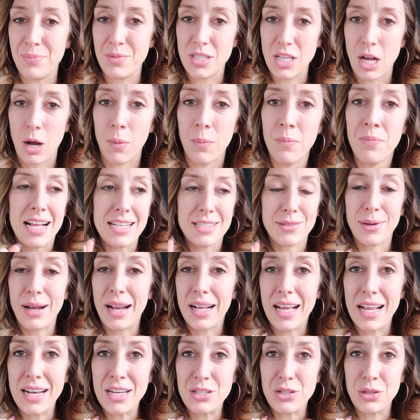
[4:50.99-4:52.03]
So that's what I
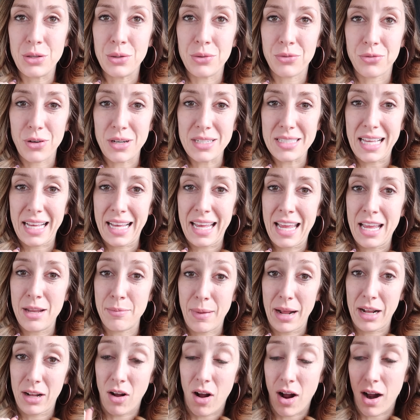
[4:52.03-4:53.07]
kind of do for a second in
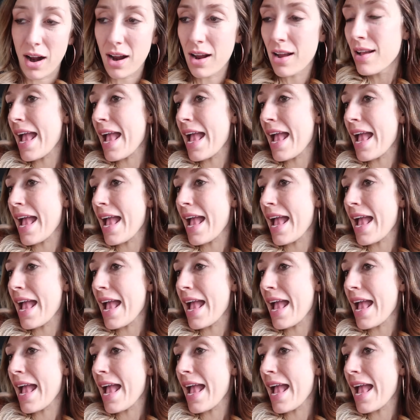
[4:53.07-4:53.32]
my car.